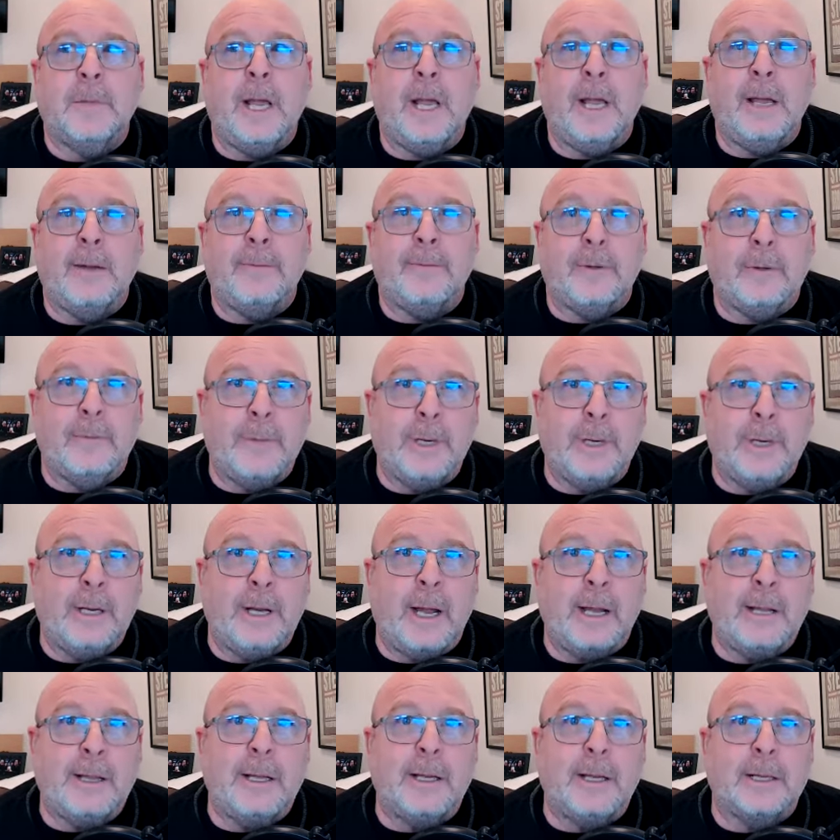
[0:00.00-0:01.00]
And for me,
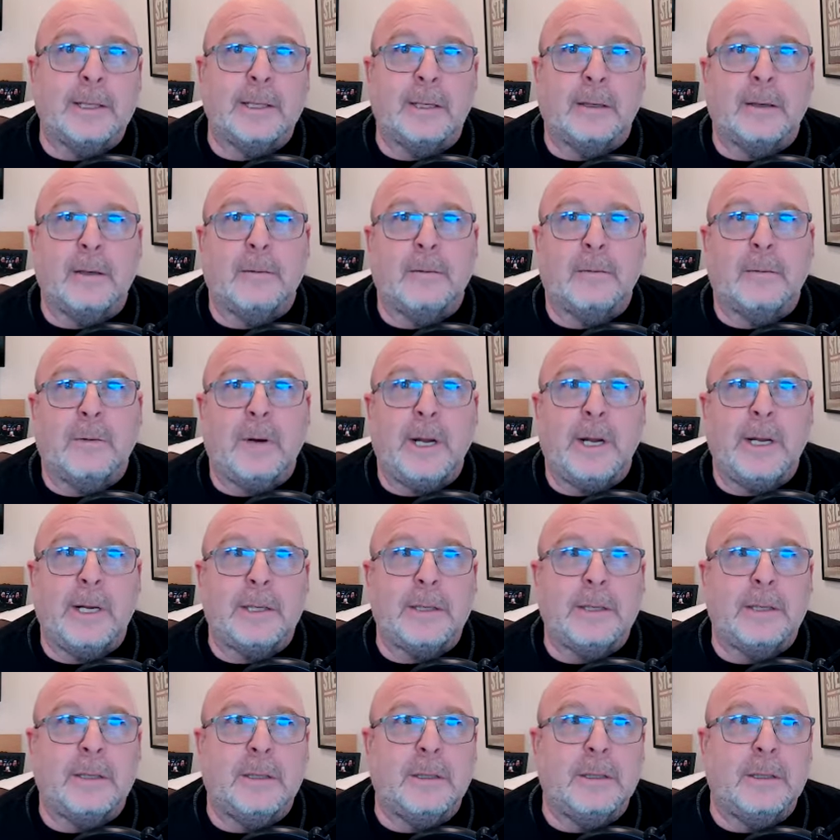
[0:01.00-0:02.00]
I think it's a
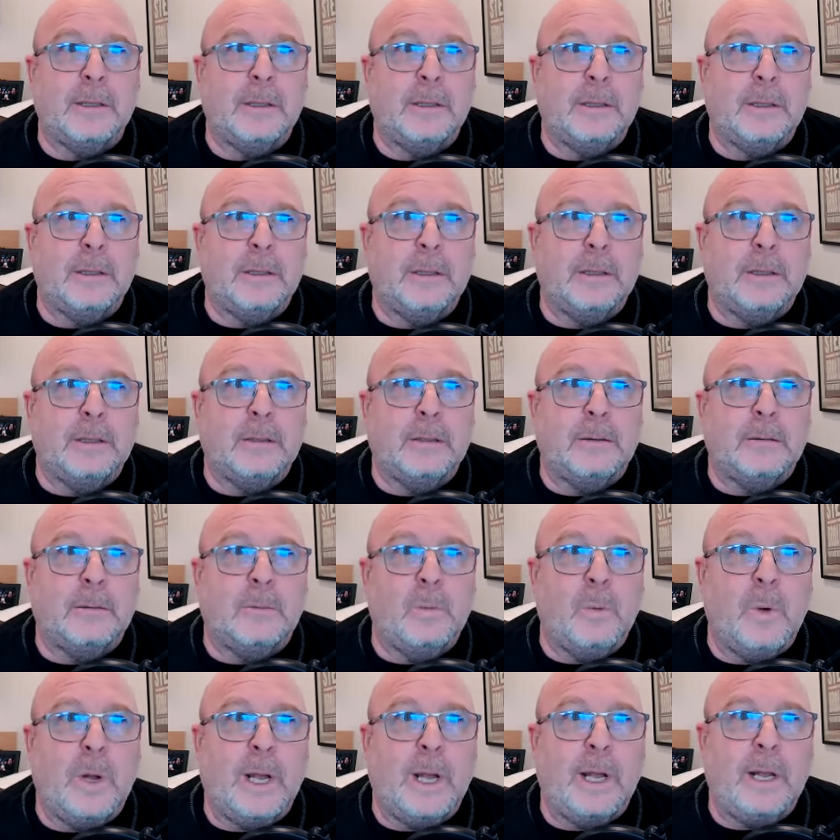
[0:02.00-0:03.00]
great
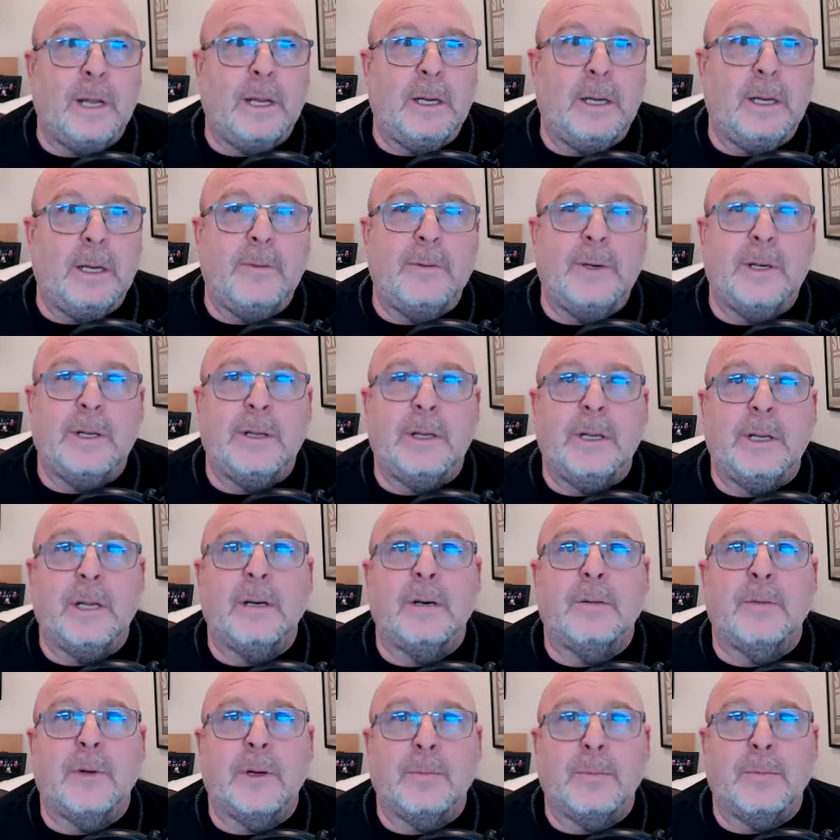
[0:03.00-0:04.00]
way, even in the
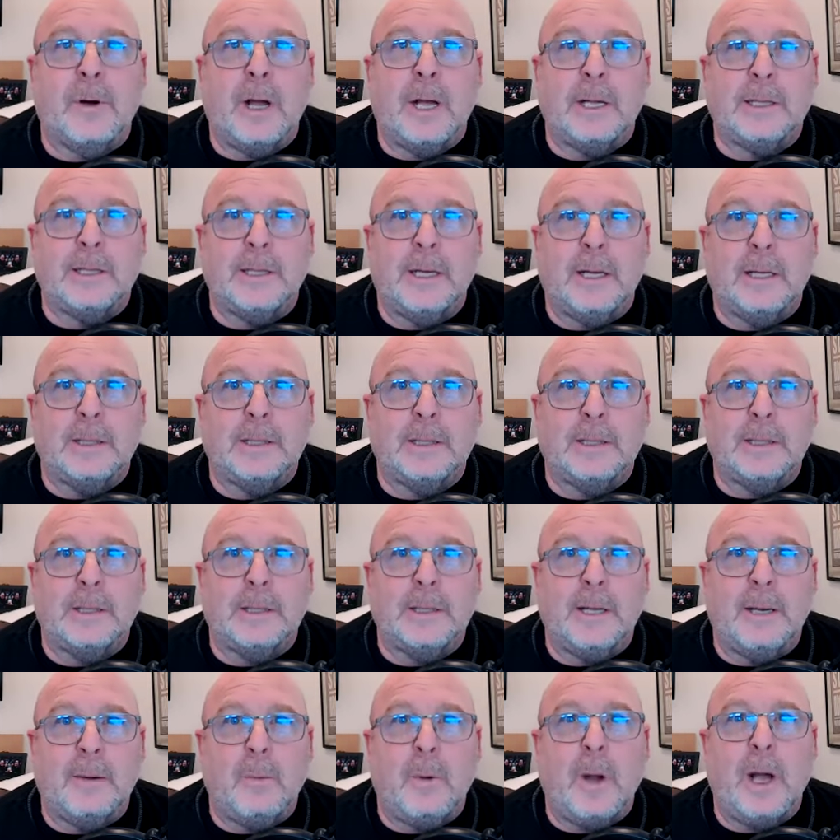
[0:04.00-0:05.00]
interview process, to
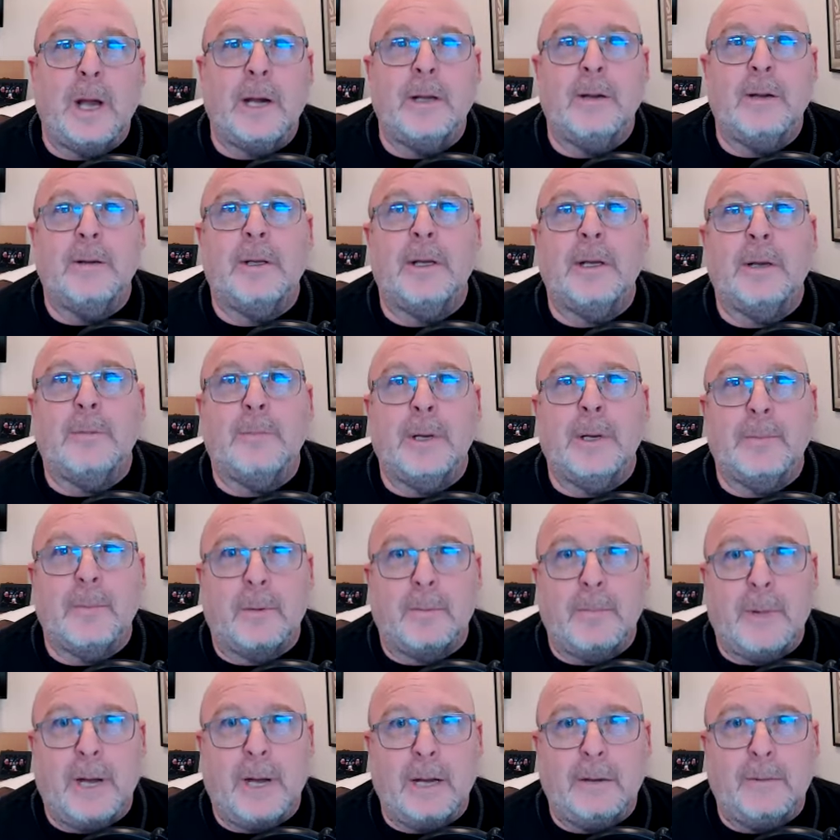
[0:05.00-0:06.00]
say, why do you think
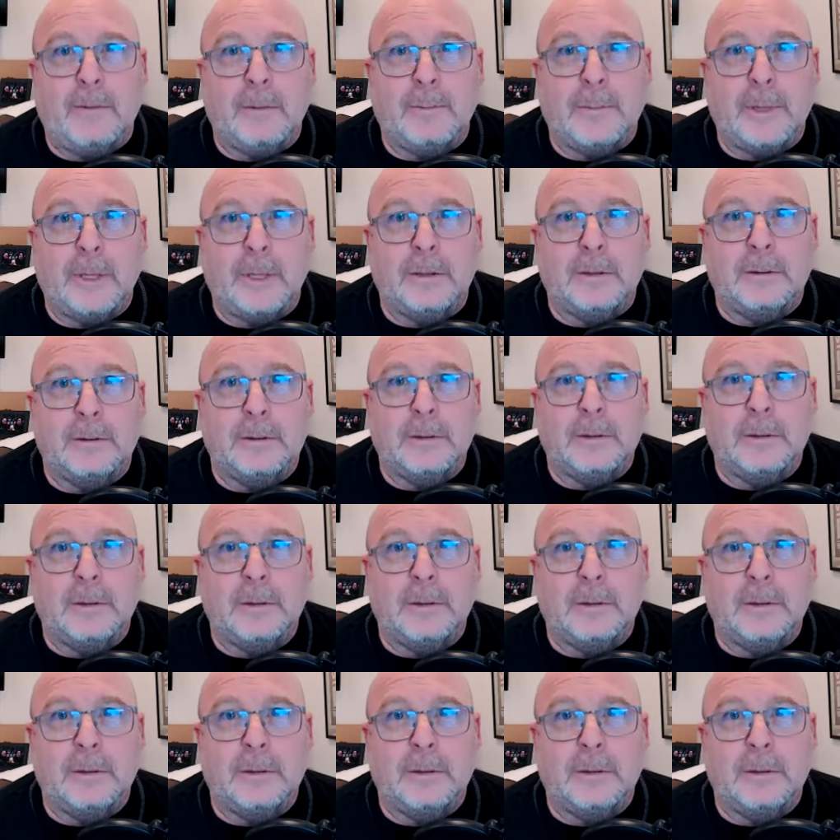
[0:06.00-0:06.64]
people buy from you?